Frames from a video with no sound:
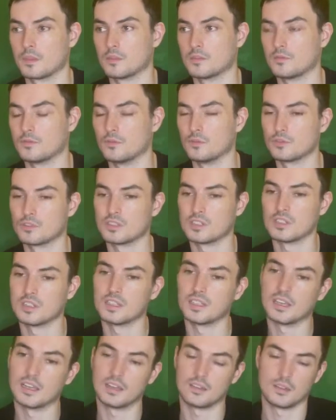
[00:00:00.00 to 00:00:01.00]

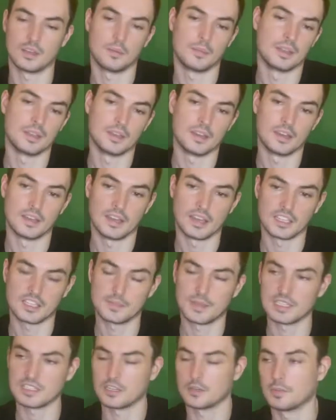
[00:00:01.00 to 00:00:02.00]
Unfortunately, I mean, I
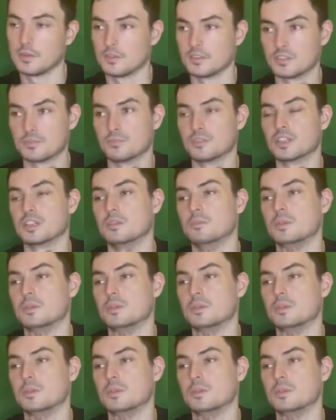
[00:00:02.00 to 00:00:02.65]
expect our opponents to bring in the